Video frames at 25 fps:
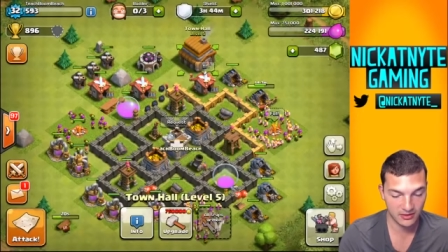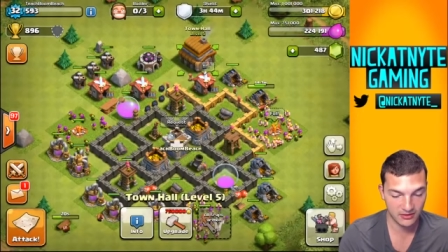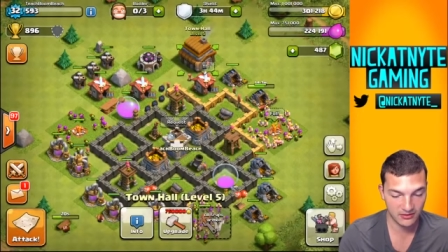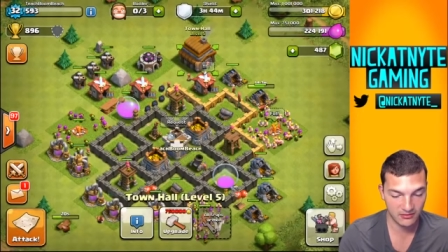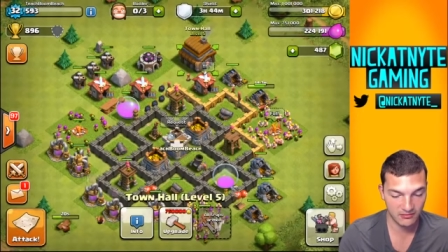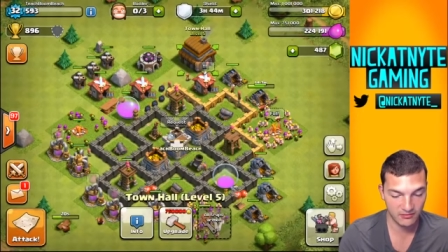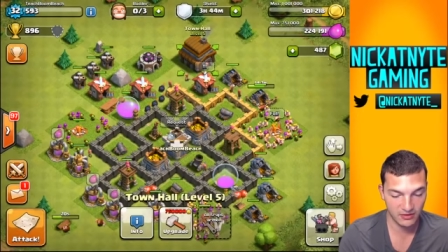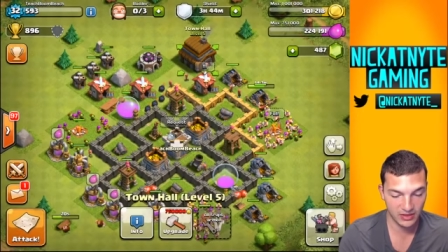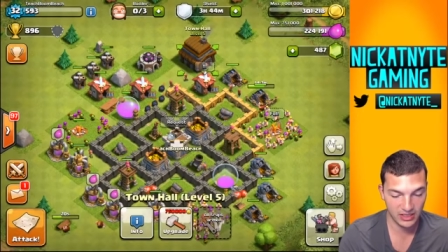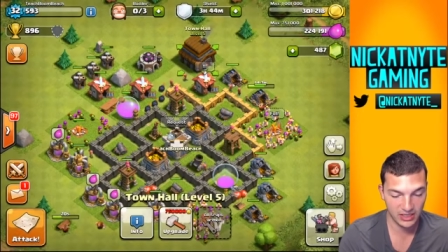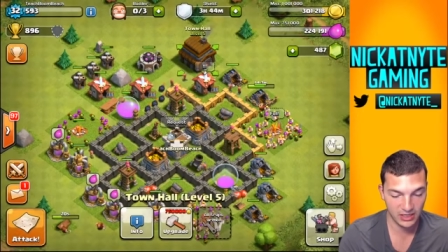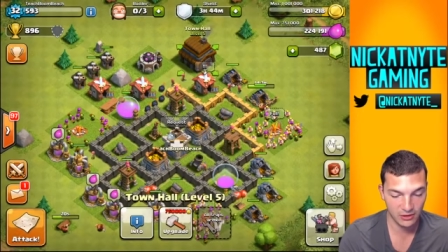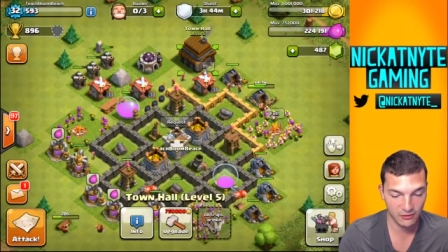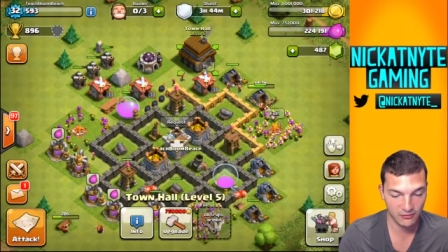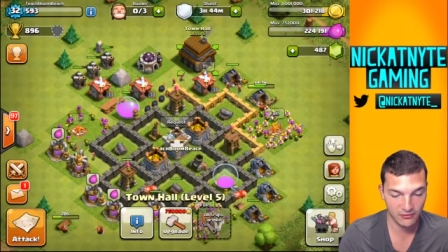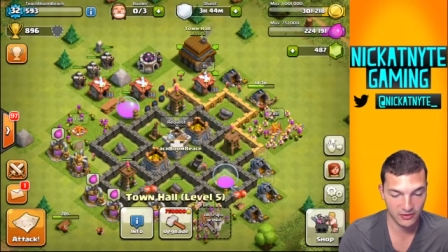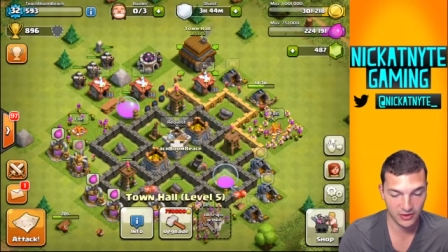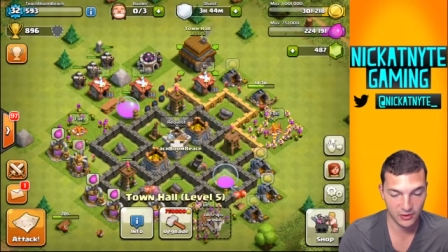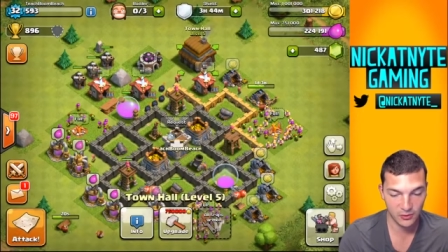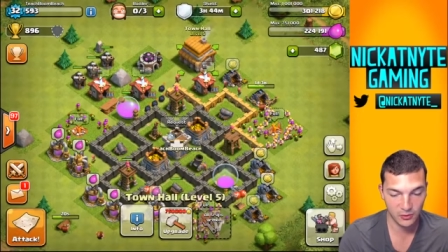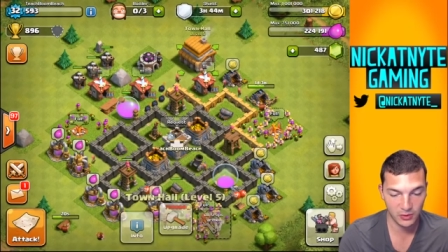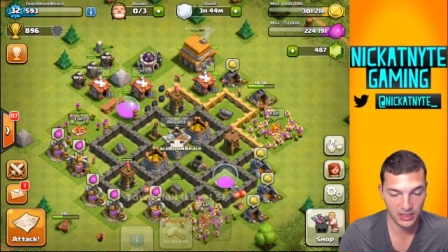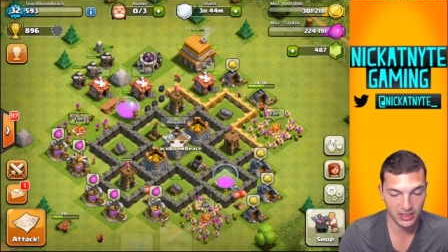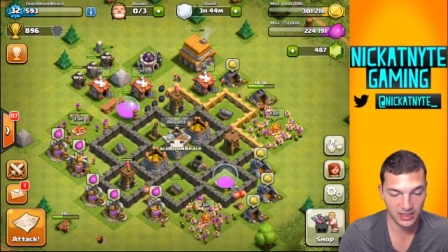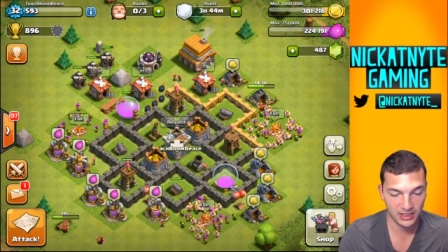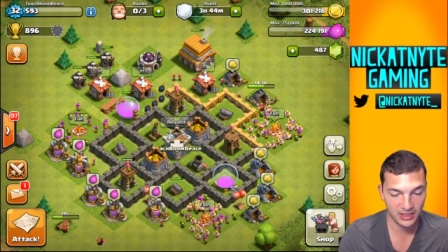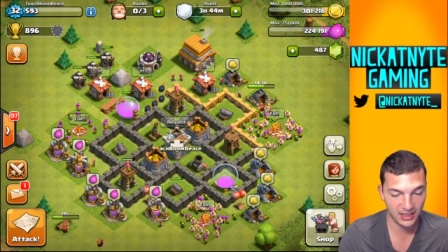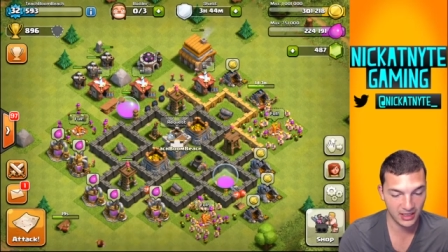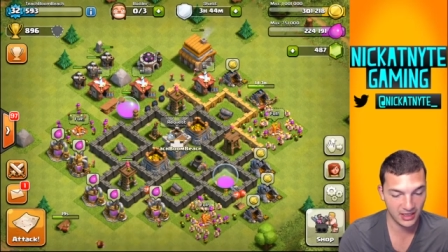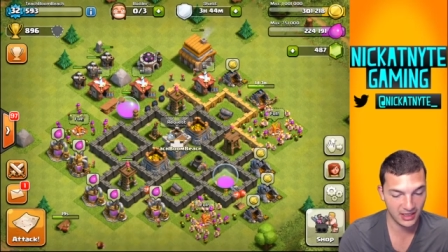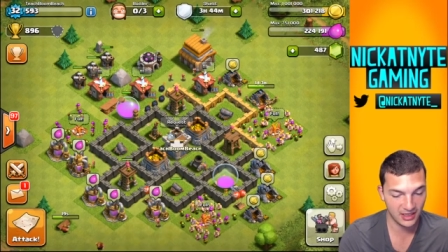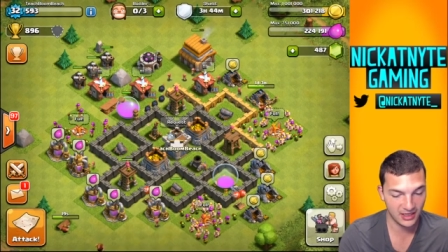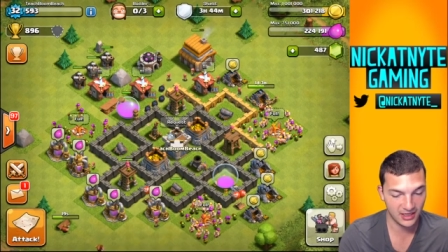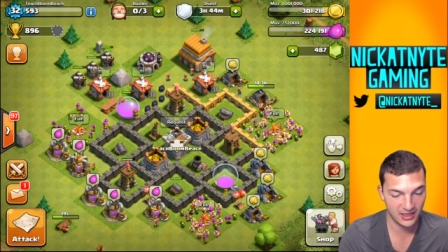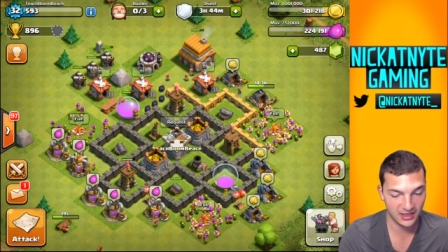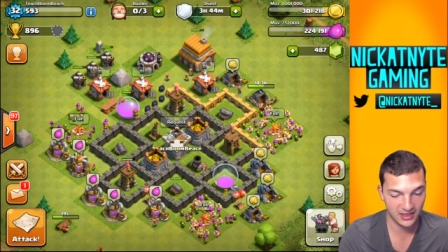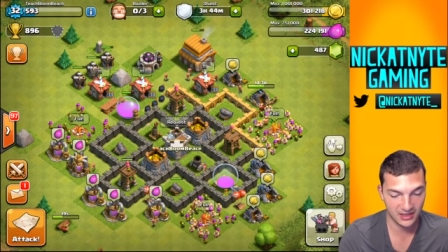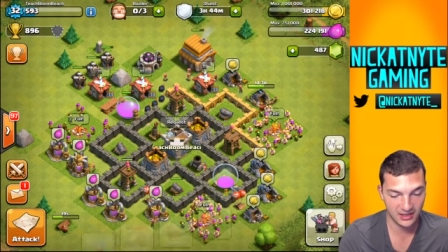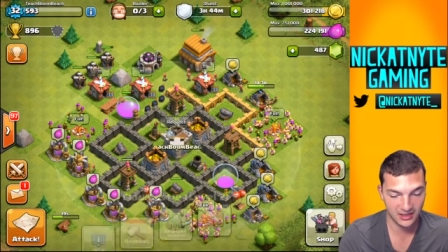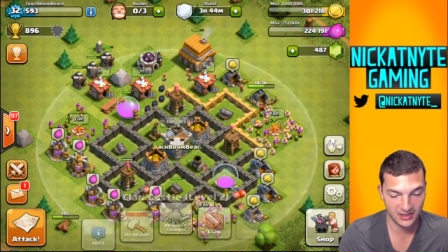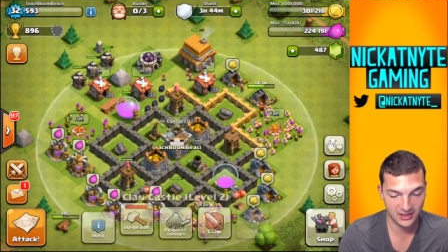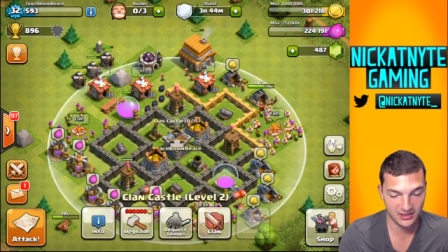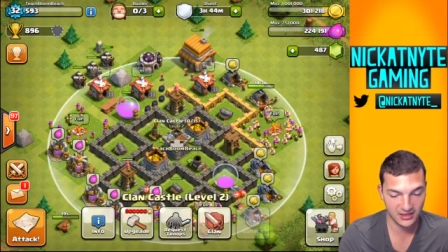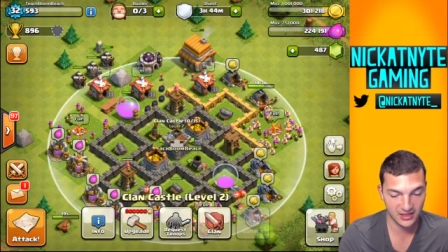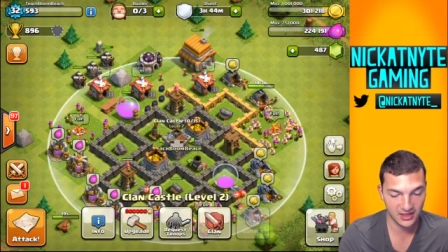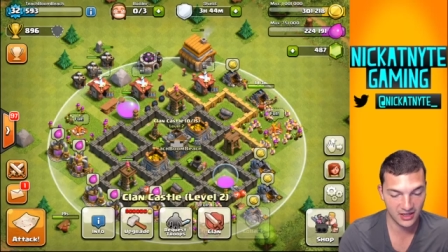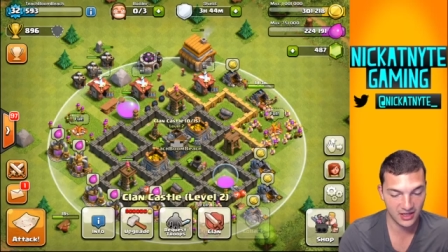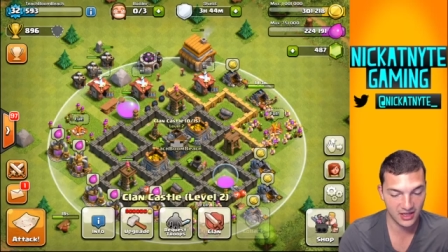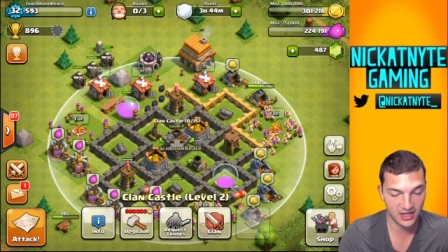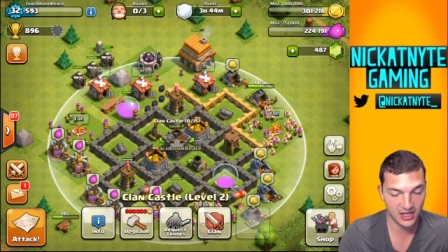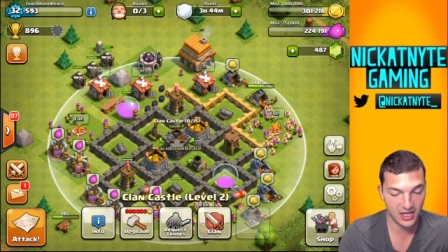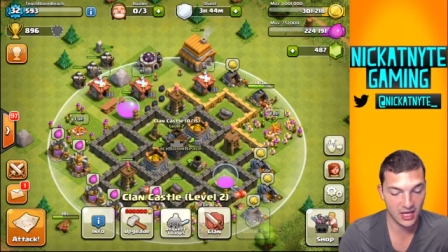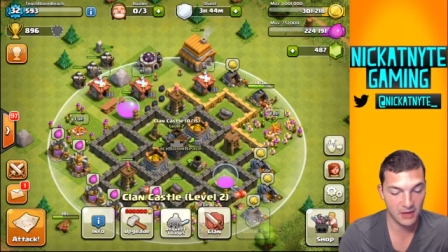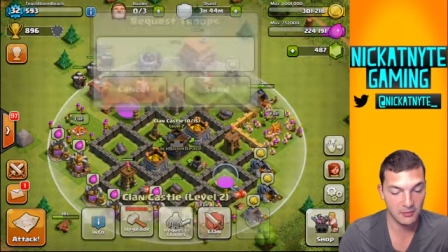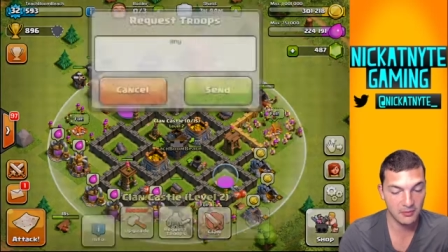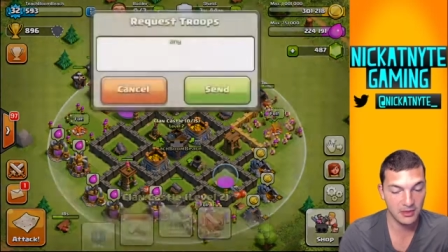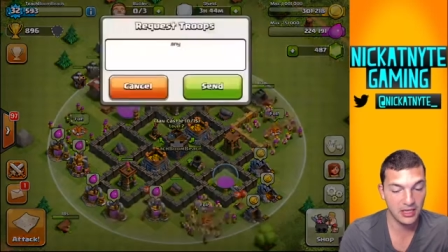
video for the week, and I'm